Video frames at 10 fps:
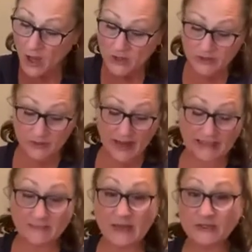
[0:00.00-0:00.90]
So
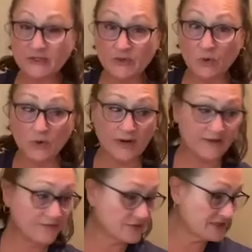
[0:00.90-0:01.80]
that's my story
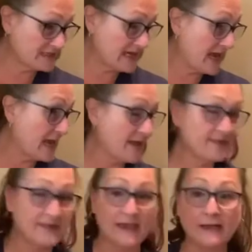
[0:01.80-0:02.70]
for today, I
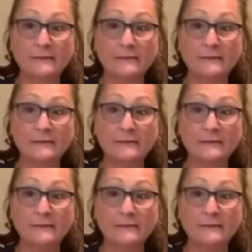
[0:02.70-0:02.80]
think.